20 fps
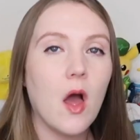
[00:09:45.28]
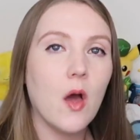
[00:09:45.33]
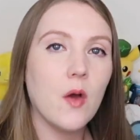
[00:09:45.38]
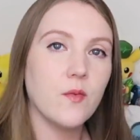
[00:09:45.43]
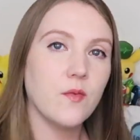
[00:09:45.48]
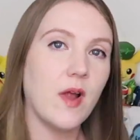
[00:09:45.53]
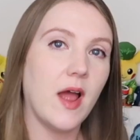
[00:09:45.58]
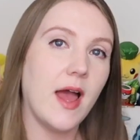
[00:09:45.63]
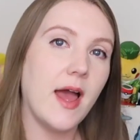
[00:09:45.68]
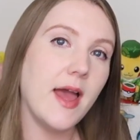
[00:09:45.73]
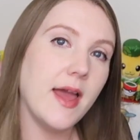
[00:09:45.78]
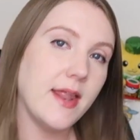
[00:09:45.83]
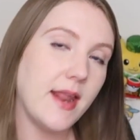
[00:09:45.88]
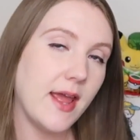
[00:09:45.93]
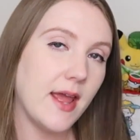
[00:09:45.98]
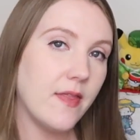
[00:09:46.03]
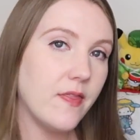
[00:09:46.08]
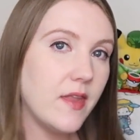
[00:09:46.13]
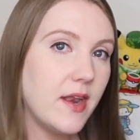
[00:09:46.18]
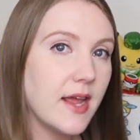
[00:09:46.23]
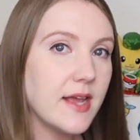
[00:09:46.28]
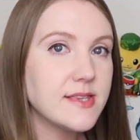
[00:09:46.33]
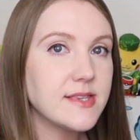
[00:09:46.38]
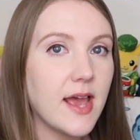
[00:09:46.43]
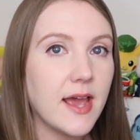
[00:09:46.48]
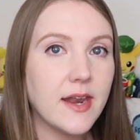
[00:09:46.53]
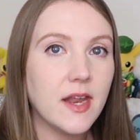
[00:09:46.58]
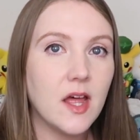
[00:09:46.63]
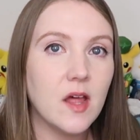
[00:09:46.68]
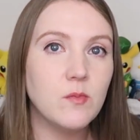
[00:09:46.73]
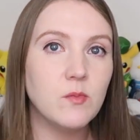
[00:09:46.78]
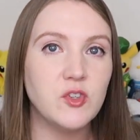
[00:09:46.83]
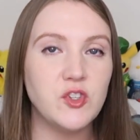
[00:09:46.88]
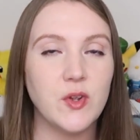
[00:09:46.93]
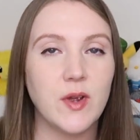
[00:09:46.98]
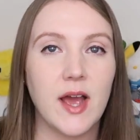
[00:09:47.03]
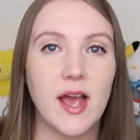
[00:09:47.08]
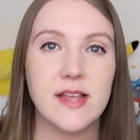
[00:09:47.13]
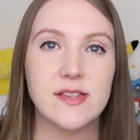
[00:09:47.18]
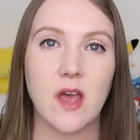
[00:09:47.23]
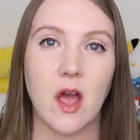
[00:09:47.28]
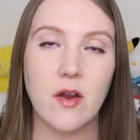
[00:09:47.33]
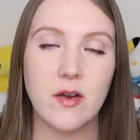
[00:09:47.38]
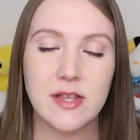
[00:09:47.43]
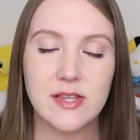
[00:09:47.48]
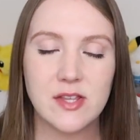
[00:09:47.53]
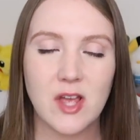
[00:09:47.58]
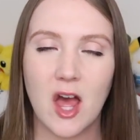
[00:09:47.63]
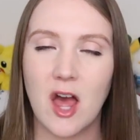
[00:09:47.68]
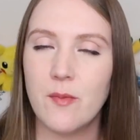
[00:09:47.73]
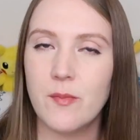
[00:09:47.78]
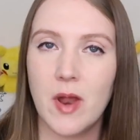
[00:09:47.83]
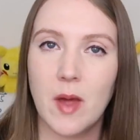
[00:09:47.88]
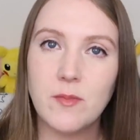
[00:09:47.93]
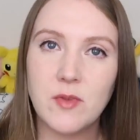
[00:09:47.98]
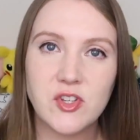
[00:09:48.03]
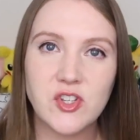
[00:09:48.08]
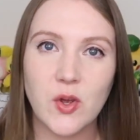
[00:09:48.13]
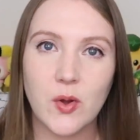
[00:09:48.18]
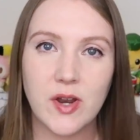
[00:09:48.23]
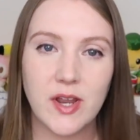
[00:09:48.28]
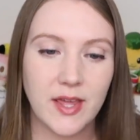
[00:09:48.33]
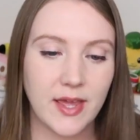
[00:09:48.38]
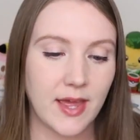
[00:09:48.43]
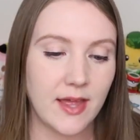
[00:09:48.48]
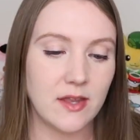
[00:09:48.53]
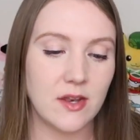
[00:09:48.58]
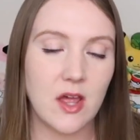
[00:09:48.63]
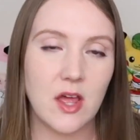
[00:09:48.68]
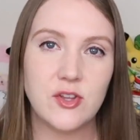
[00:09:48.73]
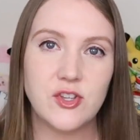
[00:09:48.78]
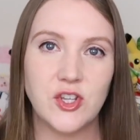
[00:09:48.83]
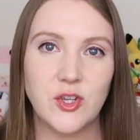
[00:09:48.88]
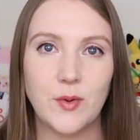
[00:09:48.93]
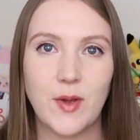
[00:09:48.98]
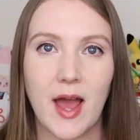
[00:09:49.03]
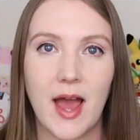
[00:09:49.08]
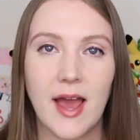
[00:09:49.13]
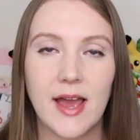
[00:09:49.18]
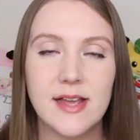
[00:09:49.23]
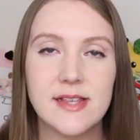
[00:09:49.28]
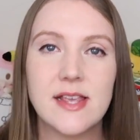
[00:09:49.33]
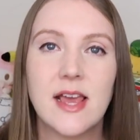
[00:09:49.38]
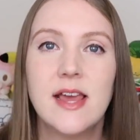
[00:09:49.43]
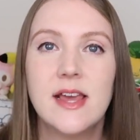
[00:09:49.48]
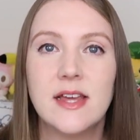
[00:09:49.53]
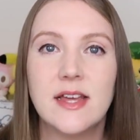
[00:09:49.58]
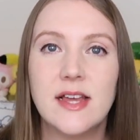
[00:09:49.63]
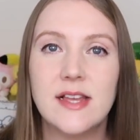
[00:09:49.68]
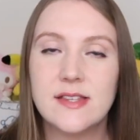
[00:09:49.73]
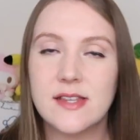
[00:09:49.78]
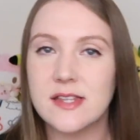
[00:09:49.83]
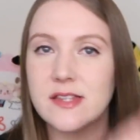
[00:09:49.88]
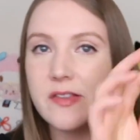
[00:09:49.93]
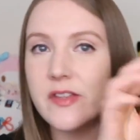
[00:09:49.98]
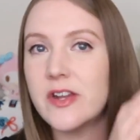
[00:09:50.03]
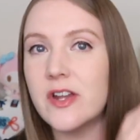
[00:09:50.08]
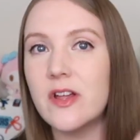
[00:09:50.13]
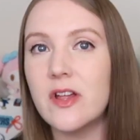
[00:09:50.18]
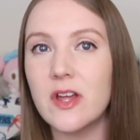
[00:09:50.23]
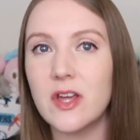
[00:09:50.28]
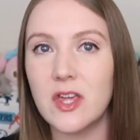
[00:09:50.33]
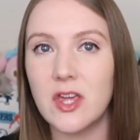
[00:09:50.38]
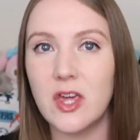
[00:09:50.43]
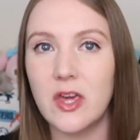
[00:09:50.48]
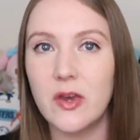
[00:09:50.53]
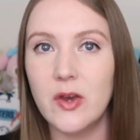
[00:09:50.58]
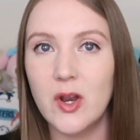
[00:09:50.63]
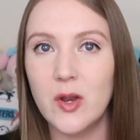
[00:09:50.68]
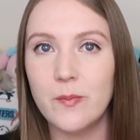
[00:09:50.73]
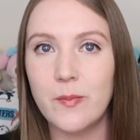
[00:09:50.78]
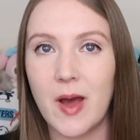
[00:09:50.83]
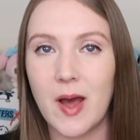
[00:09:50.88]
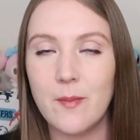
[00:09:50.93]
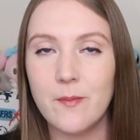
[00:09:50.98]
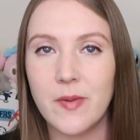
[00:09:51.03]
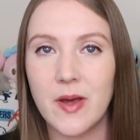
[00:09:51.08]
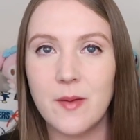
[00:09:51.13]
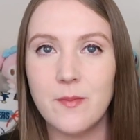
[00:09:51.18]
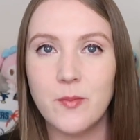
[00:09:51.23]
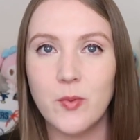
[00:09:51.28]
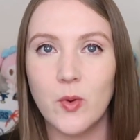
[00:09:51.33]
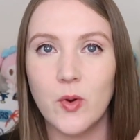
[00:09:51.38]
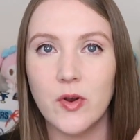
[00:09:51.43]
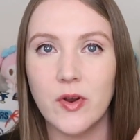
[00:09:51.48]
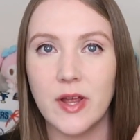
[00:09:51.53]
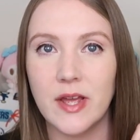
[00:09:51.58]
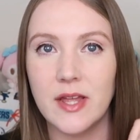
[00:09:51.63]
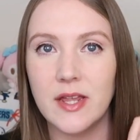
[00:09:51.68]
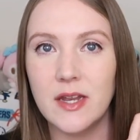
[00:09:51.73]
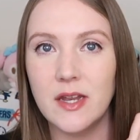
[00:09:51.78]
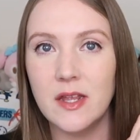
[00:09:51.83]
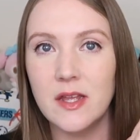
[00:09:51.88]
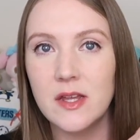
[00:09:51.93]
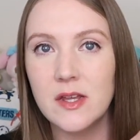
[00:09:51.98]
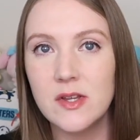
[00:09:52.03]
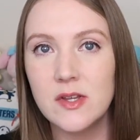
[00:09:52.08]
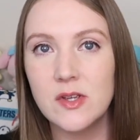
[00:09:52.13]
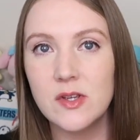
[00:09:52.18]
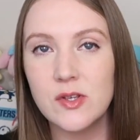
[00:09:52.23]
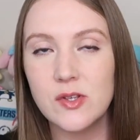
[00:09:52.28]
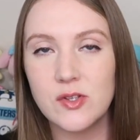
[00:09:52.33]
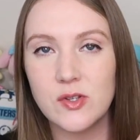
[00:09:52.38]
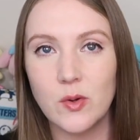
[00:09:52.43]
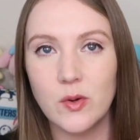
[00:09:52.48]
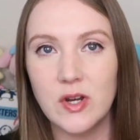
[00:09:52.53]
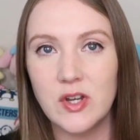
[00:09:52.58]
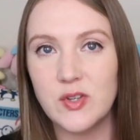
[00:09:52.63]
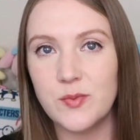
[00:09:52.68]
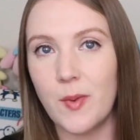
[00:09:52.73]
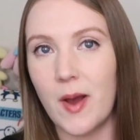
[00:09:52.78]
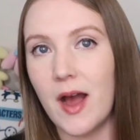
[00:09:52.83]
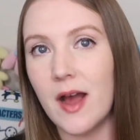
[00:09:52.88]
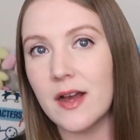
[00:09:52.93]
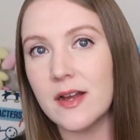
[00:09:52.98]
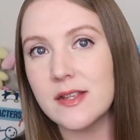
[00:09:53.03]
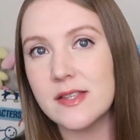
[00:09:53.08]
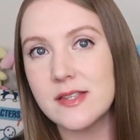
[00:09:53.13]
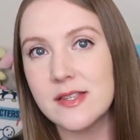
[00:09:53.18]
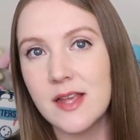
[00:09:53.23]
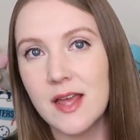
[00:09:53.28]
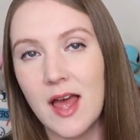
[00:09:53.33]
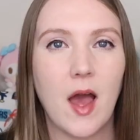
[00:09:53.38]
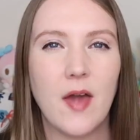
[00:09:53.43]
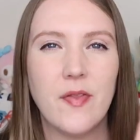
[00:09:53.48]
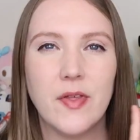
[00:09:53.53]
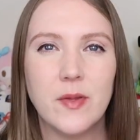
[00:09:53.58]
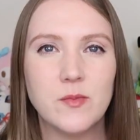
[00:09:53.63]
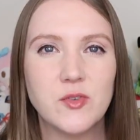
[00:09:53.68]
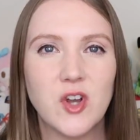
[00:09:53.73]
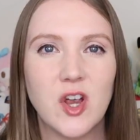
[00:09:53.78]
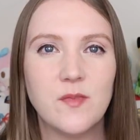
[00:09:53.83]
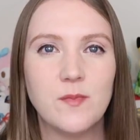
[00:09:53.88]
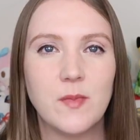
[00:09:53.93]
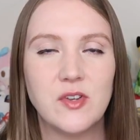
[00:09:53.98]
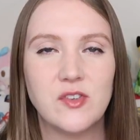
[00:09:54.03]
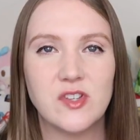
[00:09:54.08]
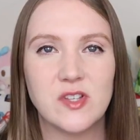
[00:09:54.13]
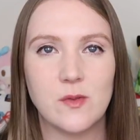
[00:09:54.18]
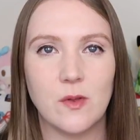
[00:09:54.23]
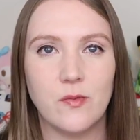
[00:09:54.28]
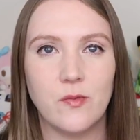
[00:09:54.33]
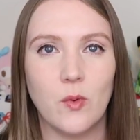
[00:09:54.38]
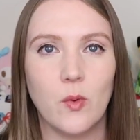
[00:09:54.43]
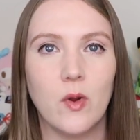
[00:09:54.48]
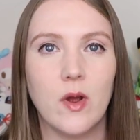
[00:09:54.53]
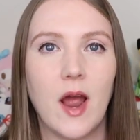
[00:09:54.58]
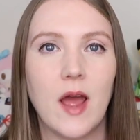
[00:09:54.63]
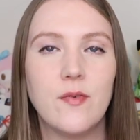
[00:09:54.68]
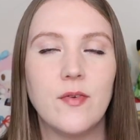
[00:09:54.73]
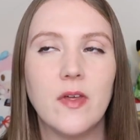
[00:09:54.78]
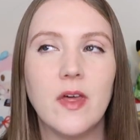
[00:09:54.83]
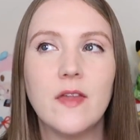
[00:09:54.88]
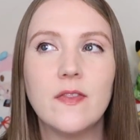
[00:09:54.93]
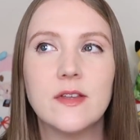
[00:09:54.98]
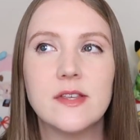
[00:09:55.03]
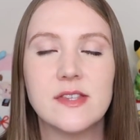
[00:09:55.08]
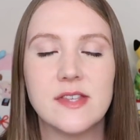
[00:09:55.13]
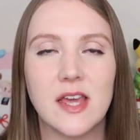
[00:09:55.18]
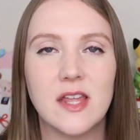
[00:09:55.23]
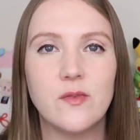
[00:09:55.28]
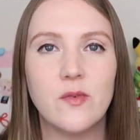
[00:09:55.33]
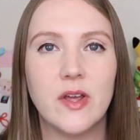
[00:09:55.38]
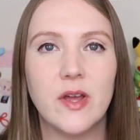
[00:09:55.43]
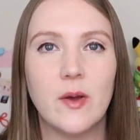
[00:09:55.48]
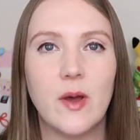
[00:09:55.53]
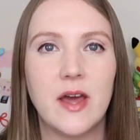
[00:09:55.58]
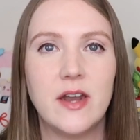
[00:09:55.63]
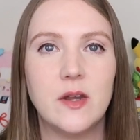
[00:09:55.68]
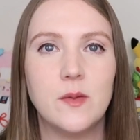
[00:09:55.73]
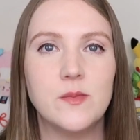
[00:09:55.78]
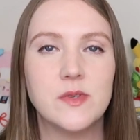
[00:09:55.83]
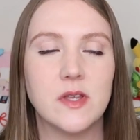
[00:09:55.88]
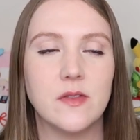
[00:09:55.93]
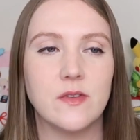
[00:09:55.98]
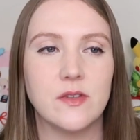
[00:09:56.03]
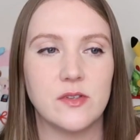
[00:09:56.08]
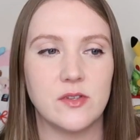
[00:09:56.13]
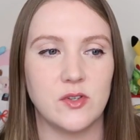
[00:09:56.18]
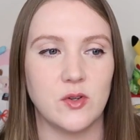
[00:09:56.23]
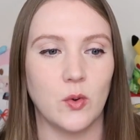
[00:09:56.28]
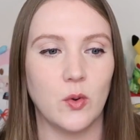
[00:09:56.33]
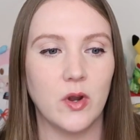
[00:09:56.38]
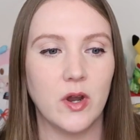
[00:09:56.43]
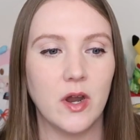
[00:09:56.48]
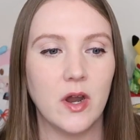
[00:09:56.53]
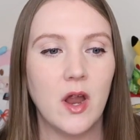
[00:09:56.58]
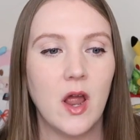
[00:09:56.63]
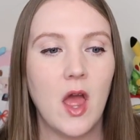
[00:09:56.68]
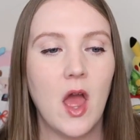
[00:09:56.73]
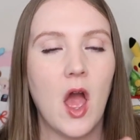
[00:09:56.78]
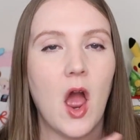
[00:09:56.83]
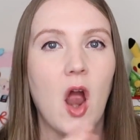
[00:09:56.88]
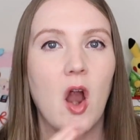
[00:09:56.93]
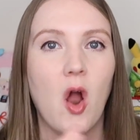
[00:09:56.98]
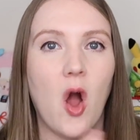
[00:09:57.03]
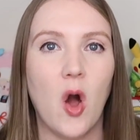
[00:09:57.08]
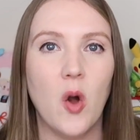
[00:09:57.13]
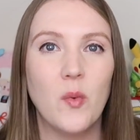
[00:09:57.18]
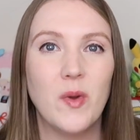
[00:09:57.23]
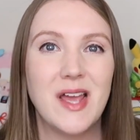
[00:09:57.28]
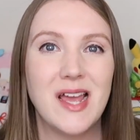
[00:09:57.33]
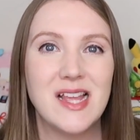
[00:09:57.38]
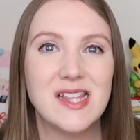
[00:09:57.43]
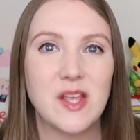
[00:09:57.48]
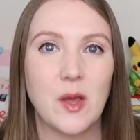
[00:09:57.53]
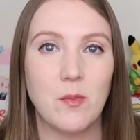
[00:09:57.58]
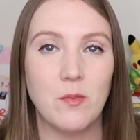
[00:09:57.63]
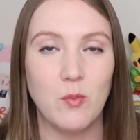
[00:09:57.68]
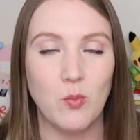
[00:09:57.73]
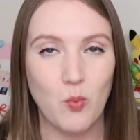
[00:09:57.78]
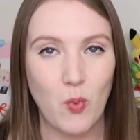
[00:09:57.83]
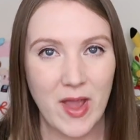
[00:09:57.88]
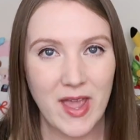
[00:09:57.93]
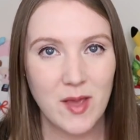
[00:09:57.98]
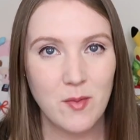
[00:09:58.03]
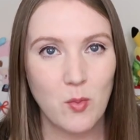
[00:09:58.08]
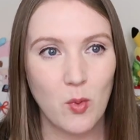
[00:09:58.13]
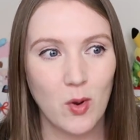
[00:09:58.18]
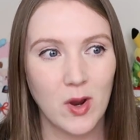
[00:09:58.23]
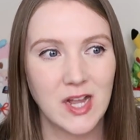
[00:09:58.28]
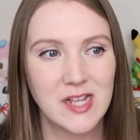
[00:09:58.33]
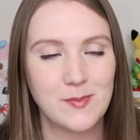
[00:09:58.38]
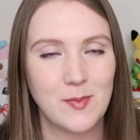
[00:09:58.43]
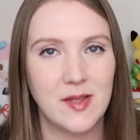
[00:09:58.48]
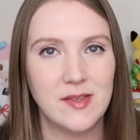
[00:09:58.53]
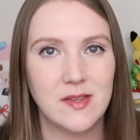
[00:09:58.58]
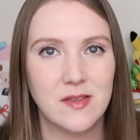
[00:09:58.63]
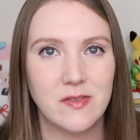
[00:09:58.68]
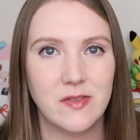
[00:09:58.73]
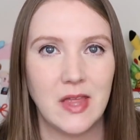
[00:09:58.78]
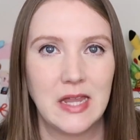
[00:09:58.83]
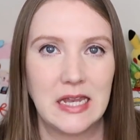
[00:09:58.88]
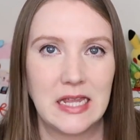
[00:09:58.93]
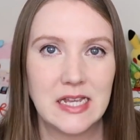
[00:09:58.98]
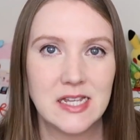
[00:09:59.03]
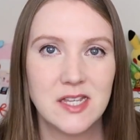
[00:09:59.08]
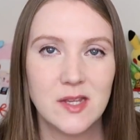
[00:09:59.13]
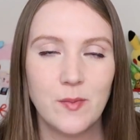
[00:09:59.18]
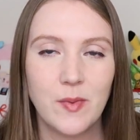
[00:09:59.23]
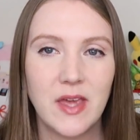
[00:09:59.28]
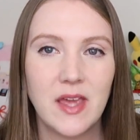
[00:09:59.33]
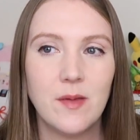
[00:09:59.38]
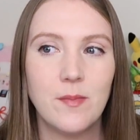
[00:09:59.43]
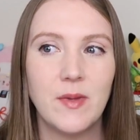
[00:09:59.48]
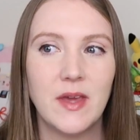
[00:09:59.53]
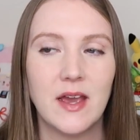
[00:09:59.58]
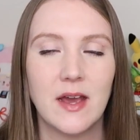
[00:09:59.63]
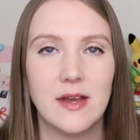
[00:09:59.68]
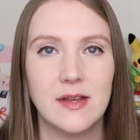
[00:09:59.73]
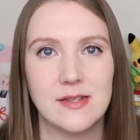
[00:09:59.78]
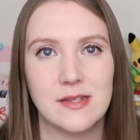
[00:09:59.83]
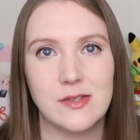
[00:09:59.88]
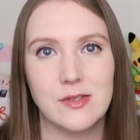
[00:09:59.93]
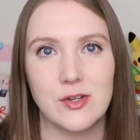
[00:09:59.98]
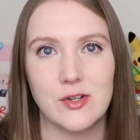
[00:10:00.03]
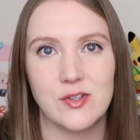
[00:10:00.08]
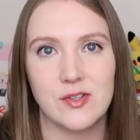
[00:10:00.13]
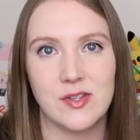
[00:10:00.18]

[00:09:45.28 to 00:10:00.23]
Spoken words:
All right, and the next item, which you guys already saw, but I'm gonna show it again to you guys, is this little cute pom-pom pour-in storage box. I think I'm sure I've mentioned this before. I feel like the Sanrio items in the store are always way more expensive than they need to be because they're